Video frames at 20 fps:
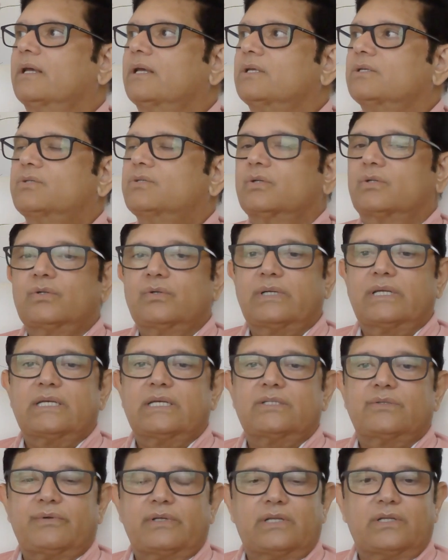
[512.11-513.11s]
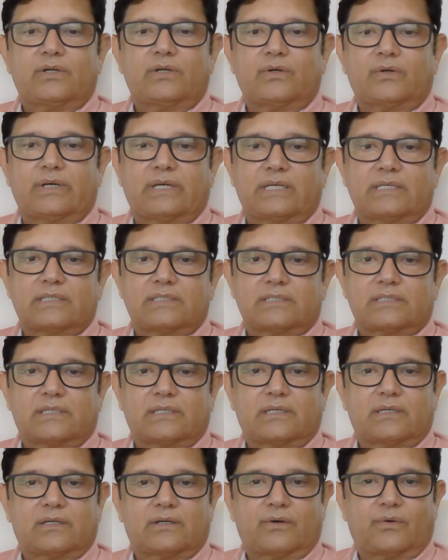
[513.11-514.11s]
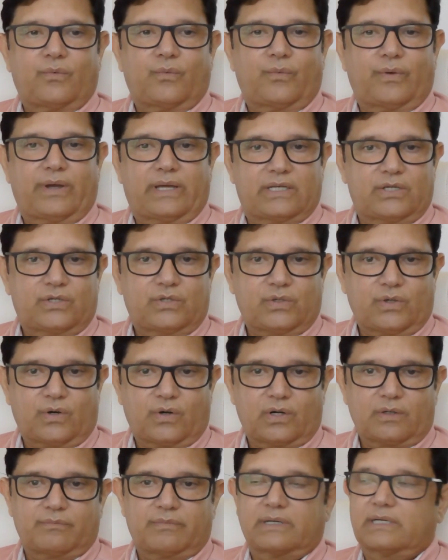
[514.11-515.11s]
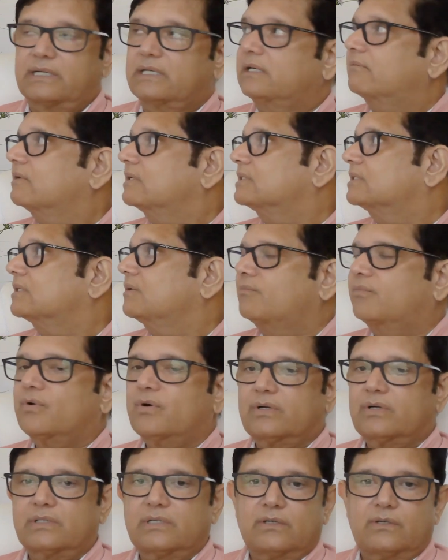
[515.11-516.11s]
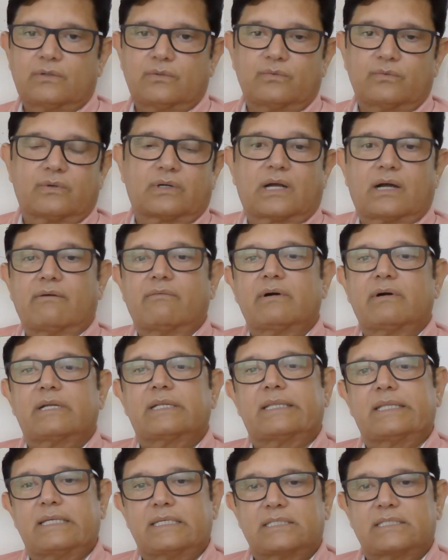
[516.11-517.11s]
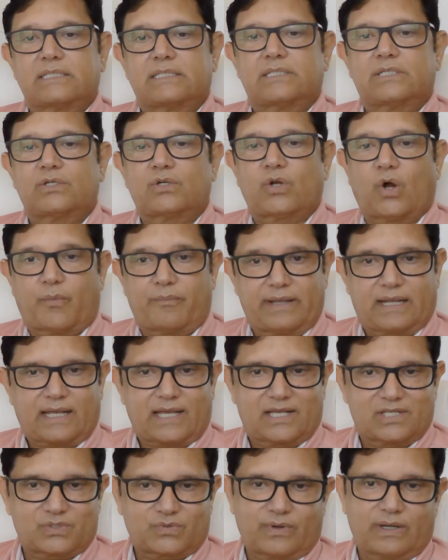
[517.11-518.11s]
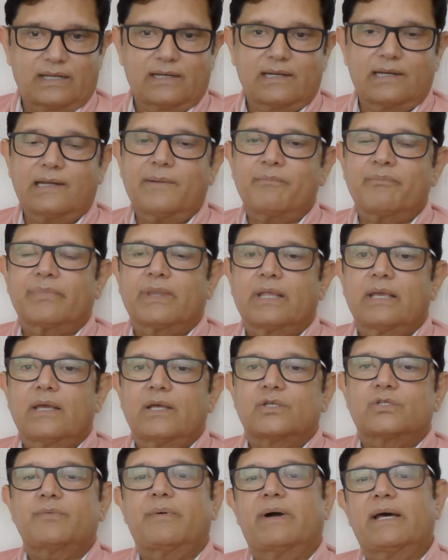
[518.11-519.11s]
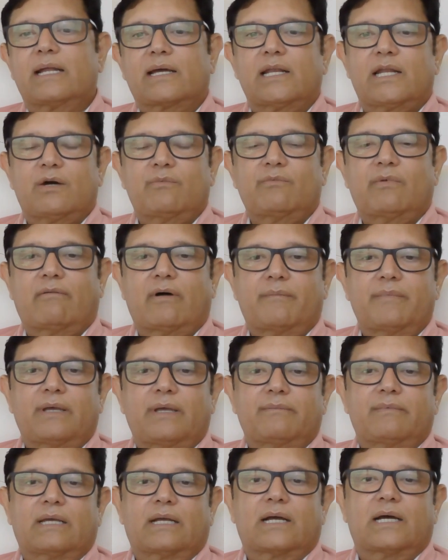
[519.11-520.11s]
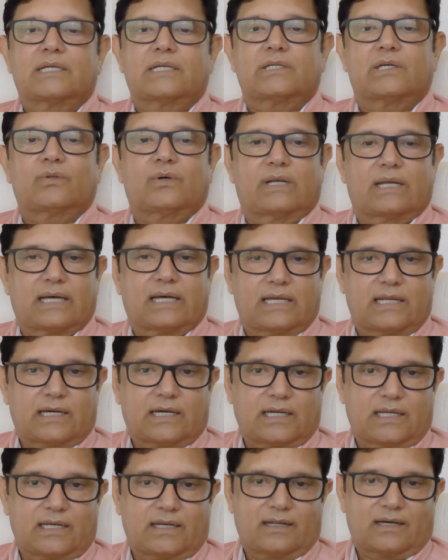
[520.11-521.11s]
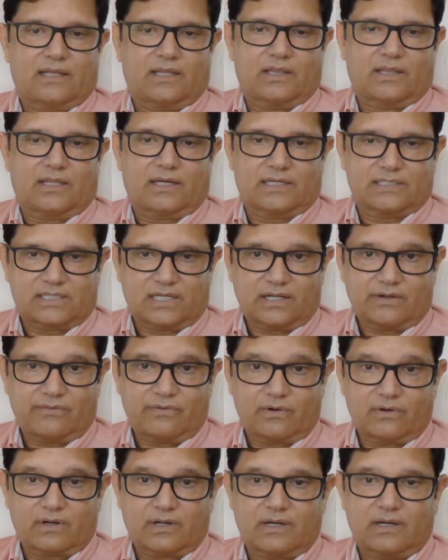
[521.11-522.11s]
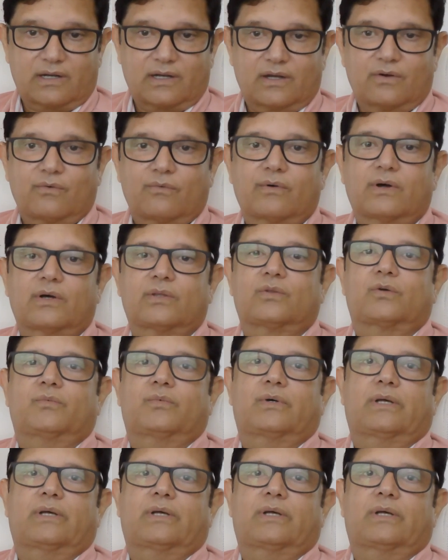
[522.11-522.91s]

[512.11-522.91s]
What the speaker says: So today's video is very short, but it was important to cover this topic as well. Subhanakallahumma wa bihamdika ashhadu an la ilaha illa anta astaghfiruka wa atubu